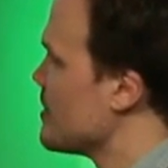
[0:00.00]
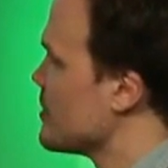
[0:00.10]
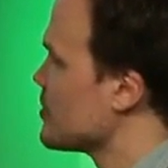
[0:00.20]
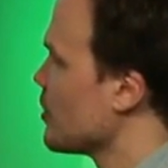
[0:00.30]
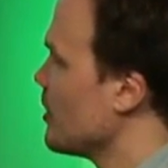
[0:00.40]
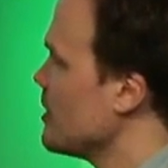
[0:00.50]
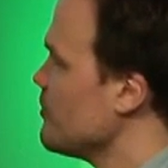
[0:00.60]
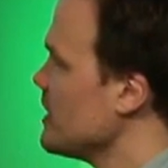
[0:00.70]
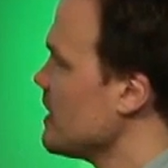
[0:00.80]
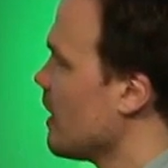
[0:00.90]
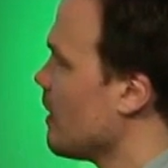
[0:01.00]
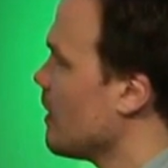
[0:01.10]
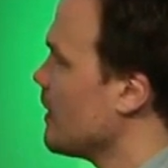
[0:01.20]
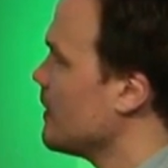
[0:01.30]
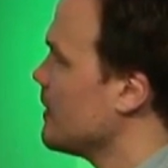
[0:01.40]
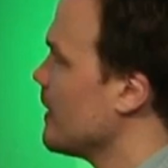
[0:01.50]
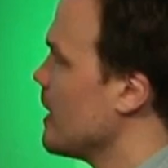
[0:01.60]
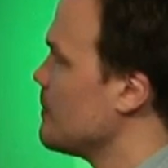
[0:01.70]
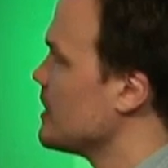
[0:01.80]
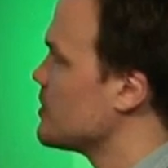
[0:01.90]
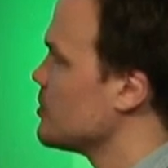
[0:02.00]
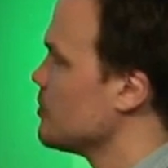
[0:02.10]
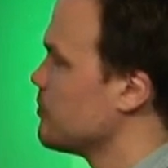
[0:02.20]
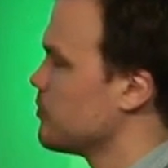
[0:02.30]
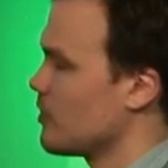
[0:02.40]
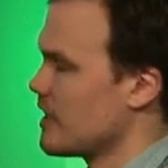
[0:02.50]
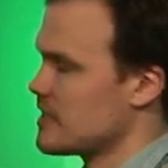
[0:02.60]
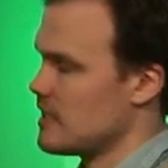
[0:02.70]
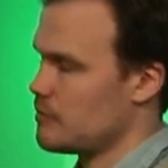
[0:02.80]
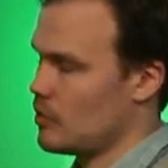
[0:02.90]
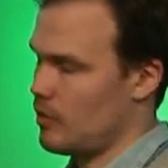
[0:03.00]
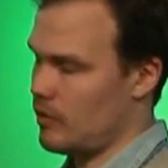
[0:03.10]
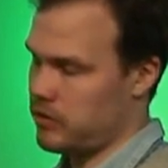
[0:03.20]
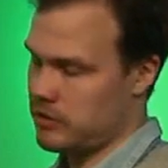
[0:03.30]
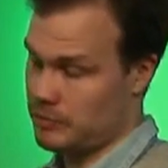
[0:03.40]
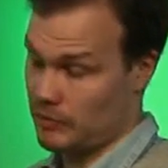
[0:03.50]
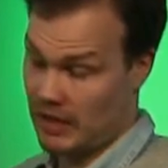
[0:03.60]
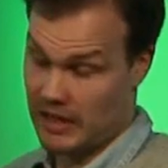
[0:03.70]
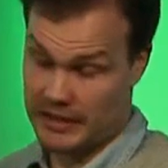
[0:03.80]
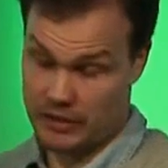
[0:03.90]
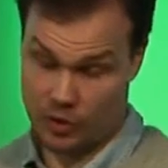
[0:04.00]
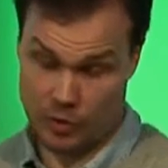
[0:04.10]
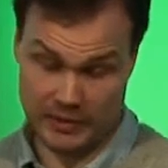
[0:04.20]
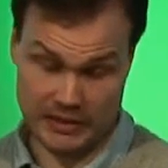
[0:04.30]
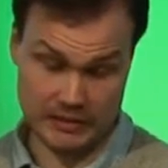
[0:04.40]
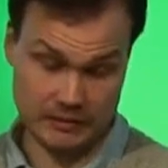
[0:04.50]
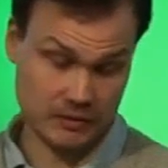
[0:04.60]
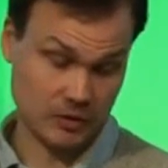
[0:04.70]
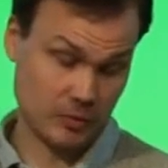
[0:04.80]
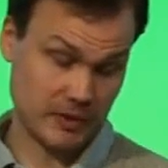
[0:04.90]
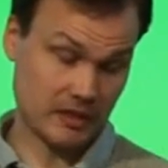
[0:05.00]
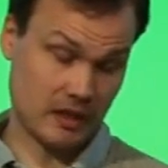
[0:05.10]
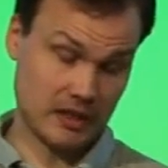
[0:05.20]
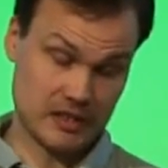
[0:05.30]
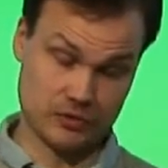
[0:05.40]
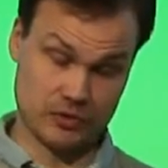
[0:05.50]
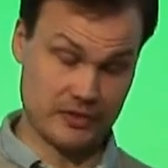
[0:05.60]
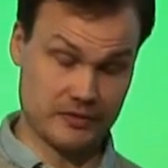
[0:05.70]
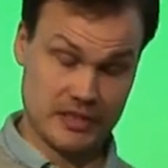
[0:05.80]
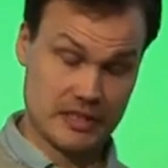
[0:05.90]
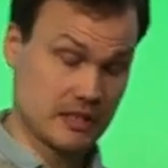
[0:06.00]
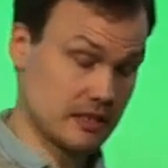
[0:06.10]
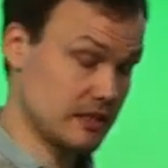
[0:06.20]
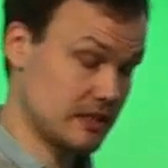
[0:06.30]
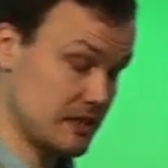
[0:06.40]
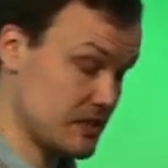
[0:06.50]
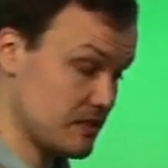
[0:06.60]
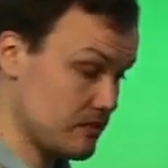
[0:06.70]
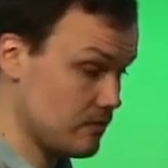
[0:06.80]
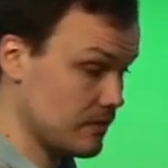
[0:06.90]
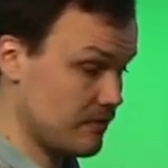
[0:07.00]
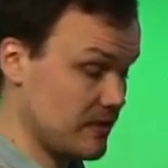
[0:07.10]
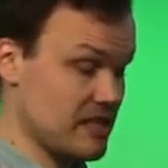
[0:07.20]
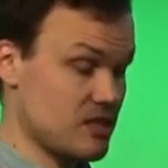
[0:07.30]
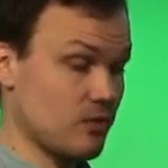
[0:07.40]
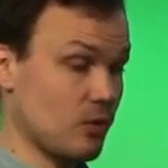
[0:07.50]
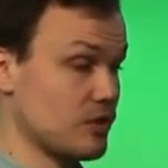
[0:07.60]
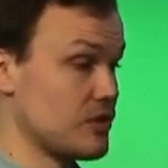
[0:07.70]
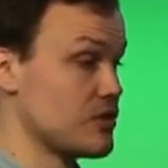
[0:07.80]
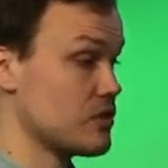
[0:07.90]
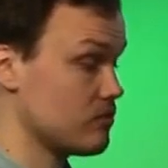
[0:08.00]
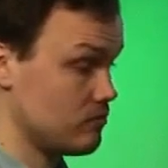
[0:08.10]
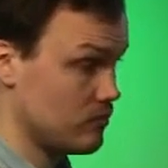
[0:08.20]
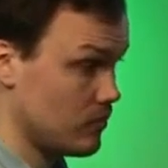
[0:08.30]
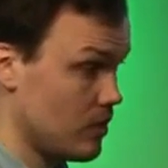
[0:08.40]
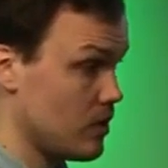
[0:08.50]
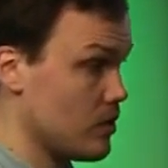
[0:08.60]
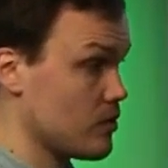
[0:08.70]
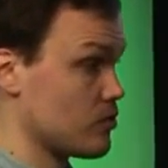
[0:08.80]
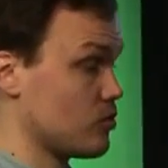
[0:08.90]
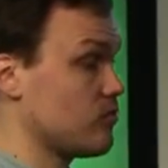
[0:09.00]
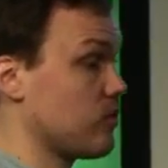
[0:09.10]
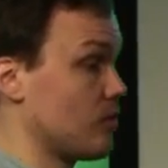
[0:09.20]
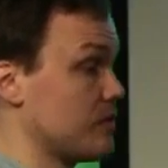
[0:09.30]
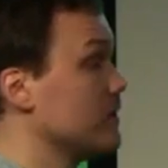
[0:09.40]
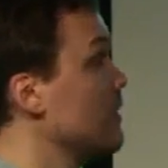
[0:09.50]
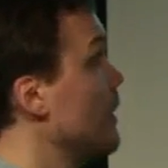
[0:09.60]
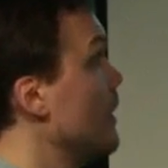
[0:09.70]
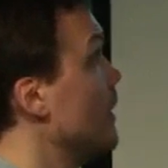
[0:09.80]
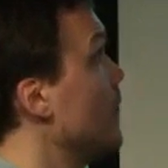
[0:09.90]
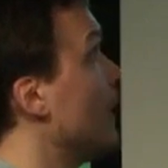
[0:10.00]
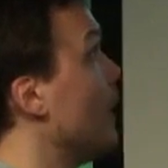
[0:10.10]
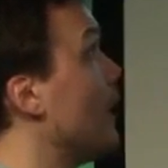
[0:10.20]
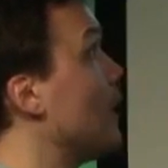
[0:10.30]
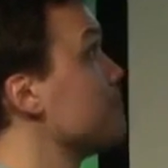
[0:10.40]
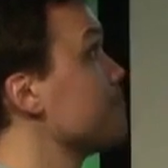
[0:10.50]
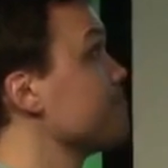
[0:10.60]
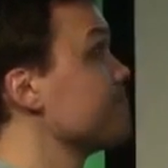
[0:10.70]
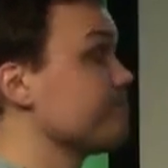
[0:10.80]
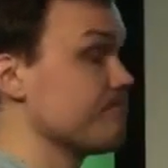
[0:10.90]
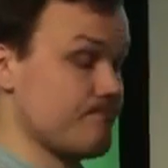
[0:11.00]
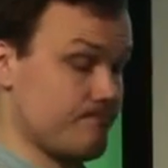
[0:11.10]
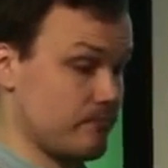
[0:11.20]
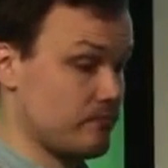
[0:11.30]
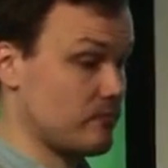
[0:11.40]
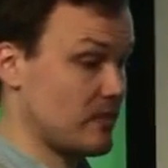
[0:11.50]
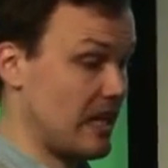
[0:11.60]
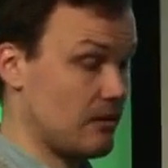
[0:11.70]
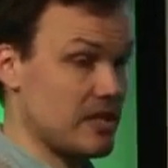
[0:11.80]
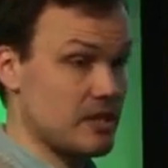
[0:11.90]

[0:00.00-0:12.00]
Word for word: so if we are aiming to, for example, provide open, open knowledge for the Finnish citizens, the Finnish voters, so forth. Uh, can we